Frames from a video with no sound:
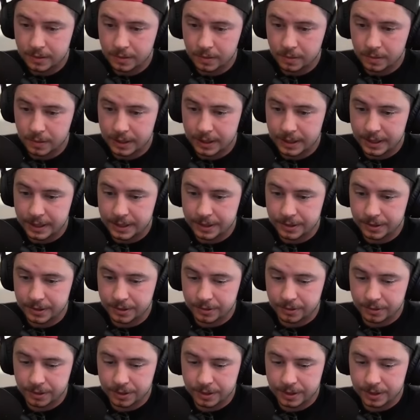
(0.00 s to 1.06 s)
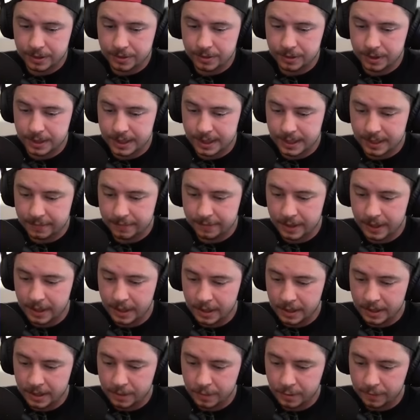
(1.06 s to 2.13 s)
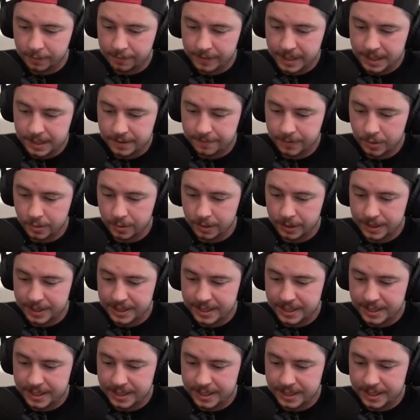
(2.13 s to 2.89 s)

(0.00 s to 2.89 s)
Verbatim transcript: What did he do? There's another live. We'll fast forward.